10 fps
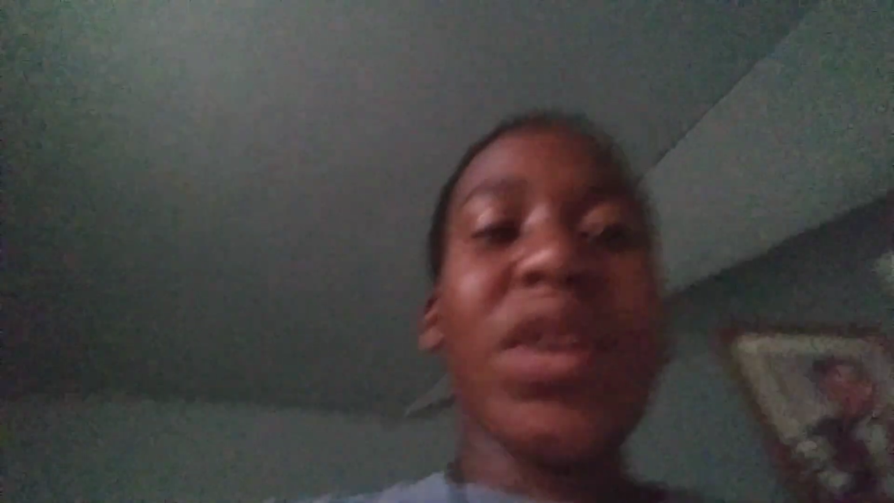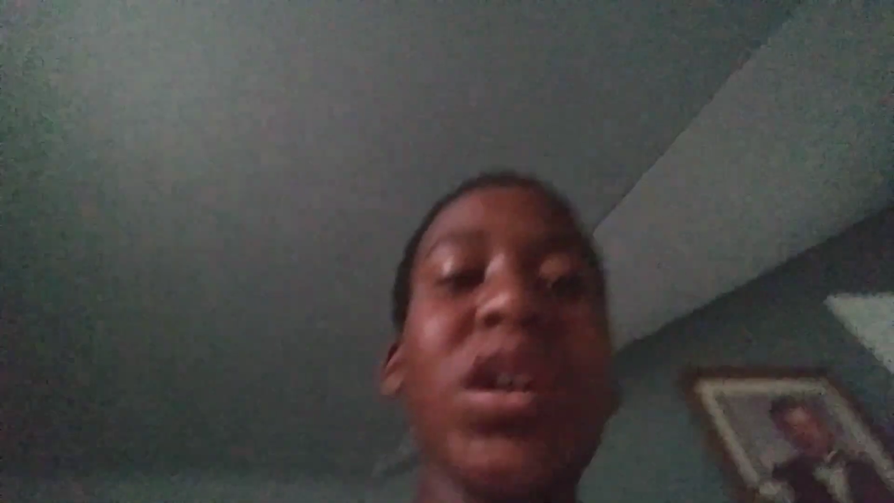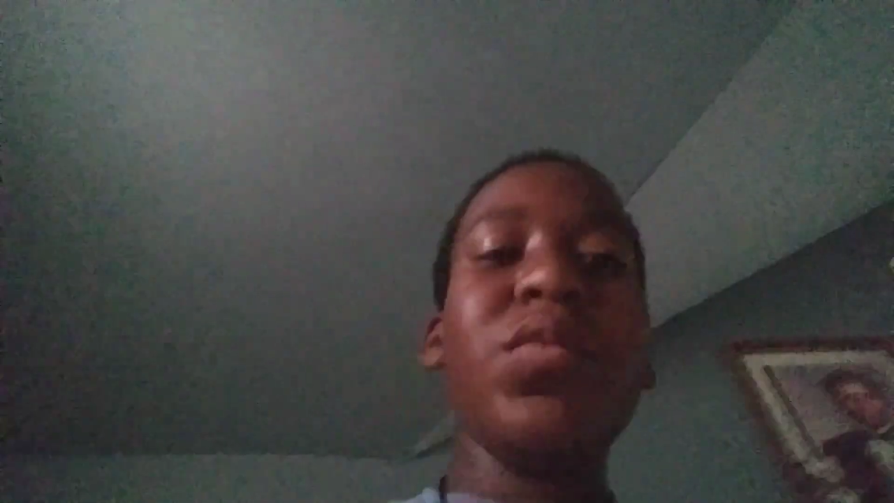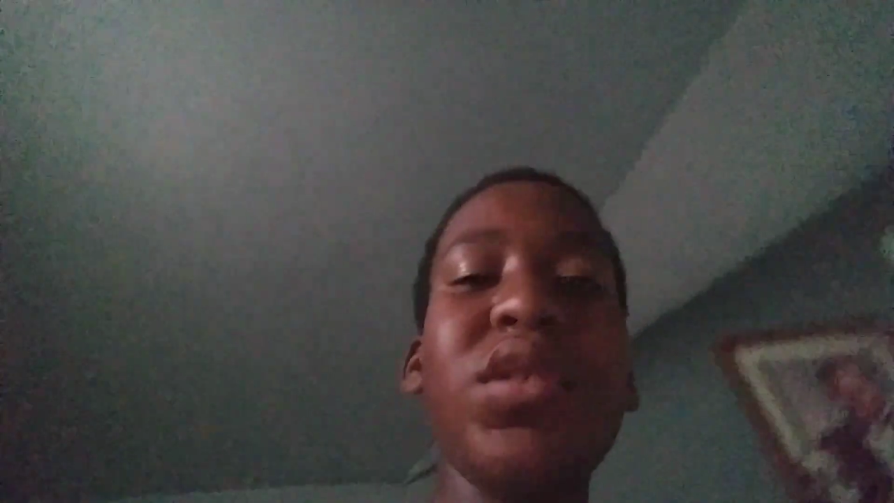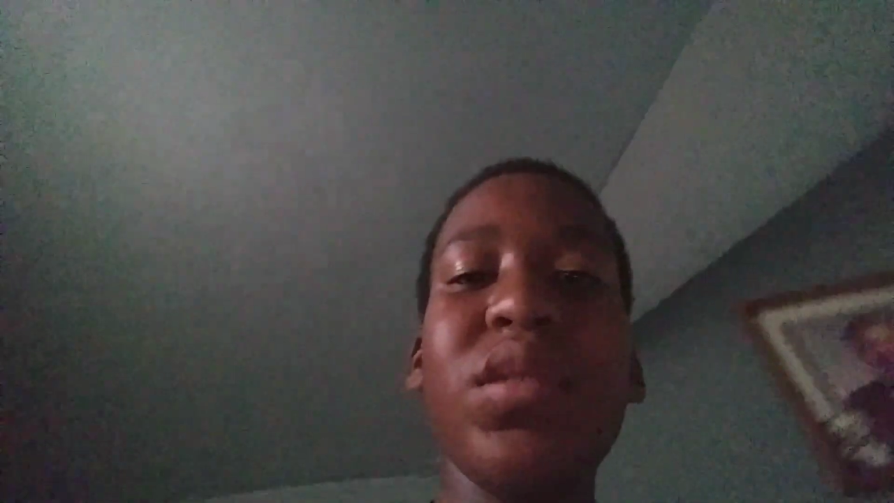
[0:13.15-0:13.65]

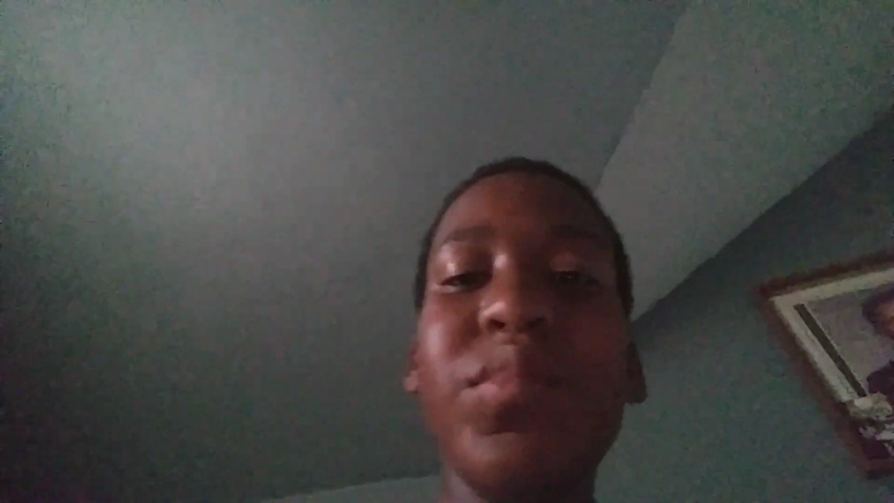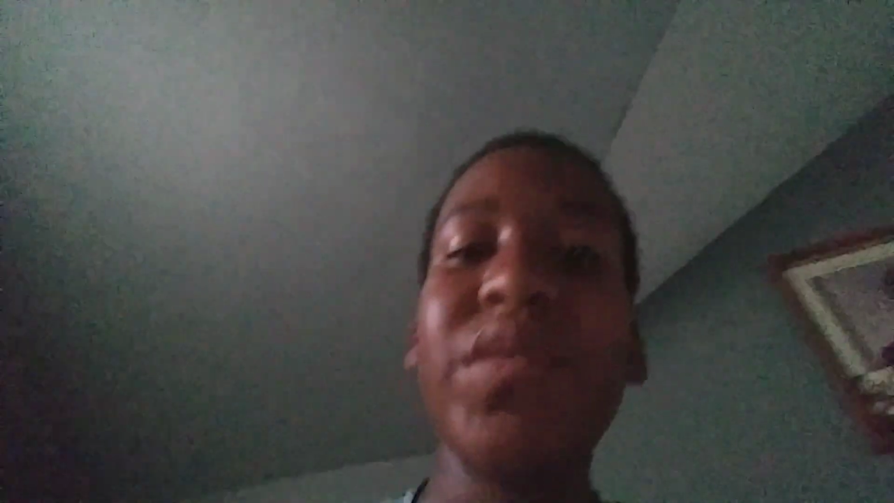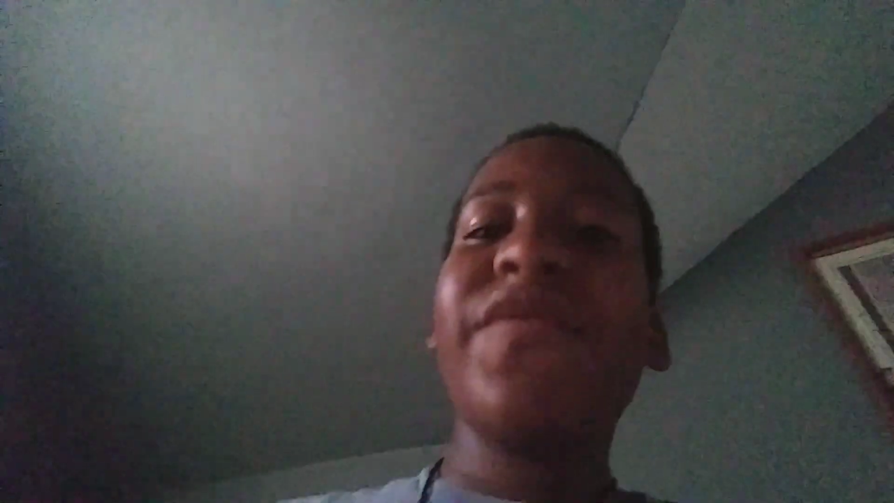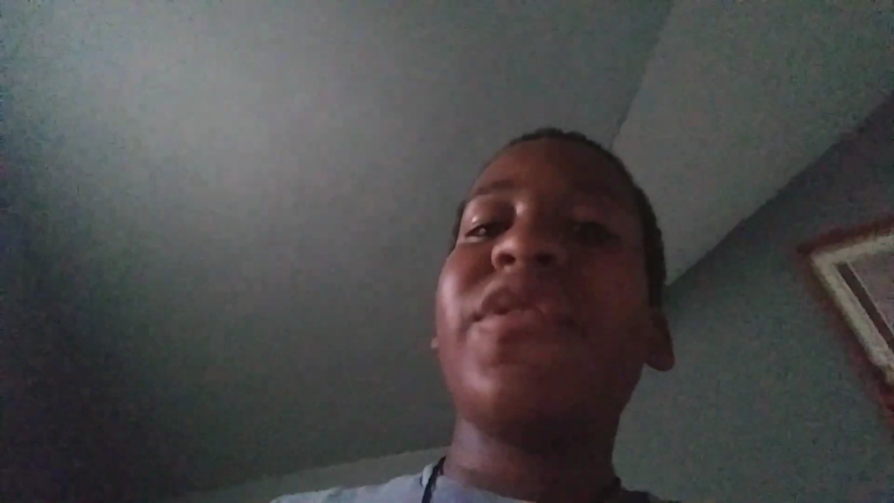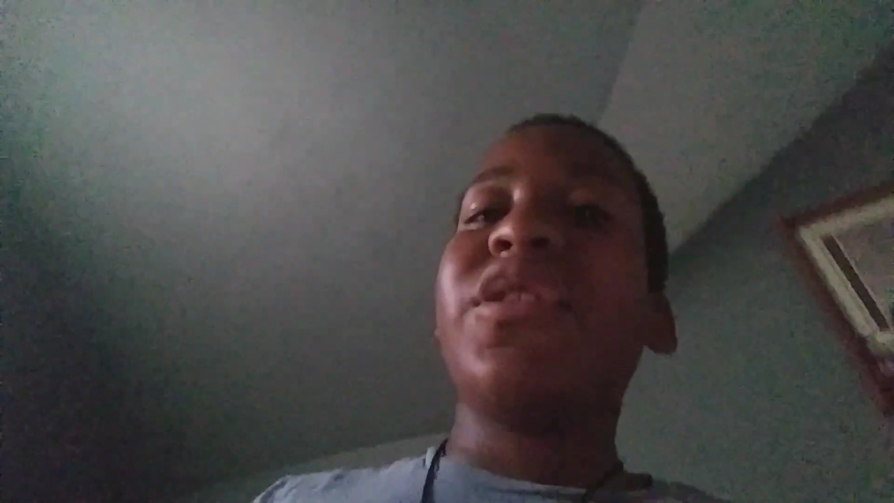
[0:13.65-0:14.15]
going to
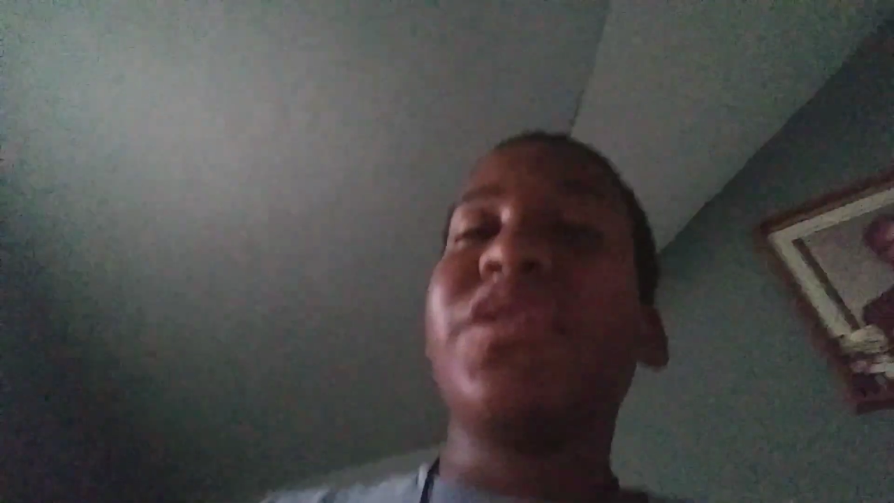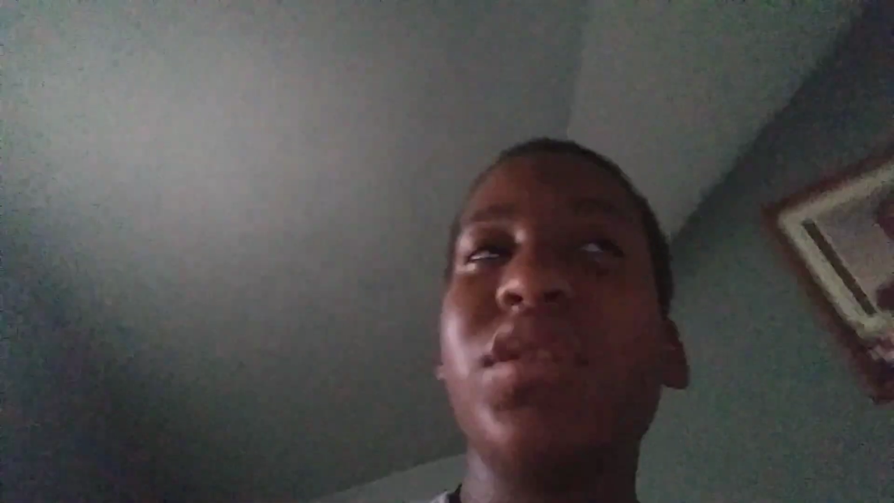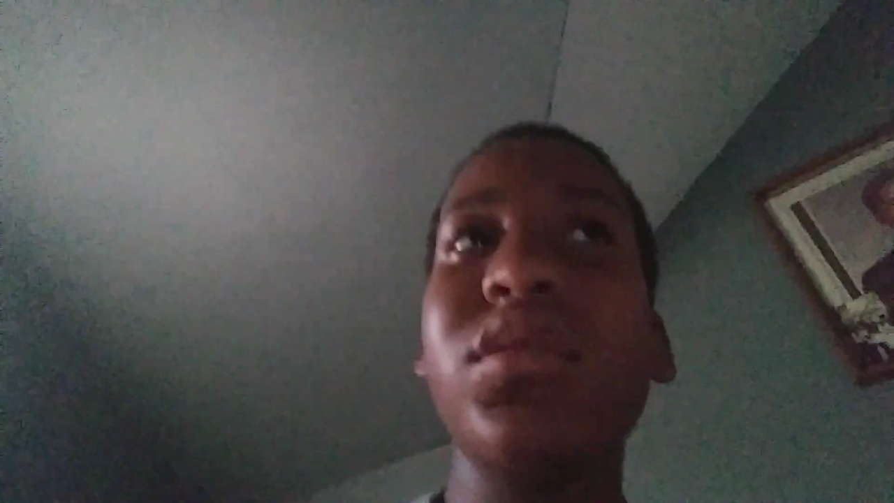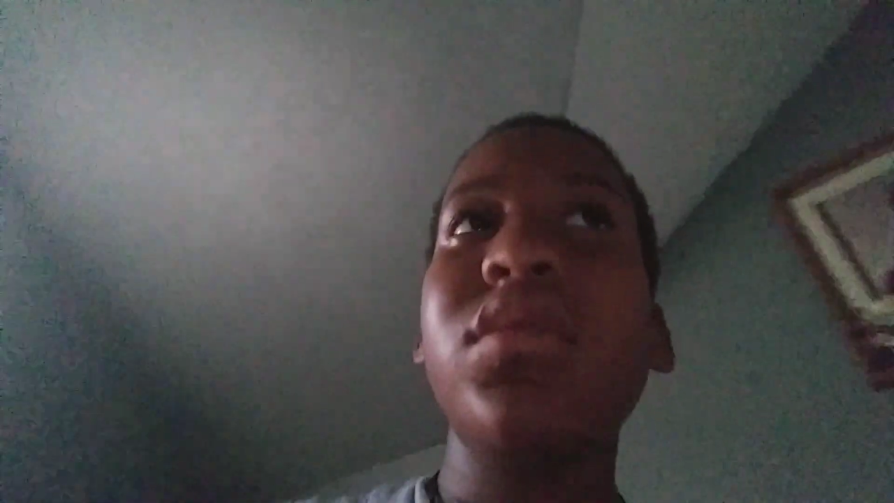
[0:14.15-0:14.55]
move here.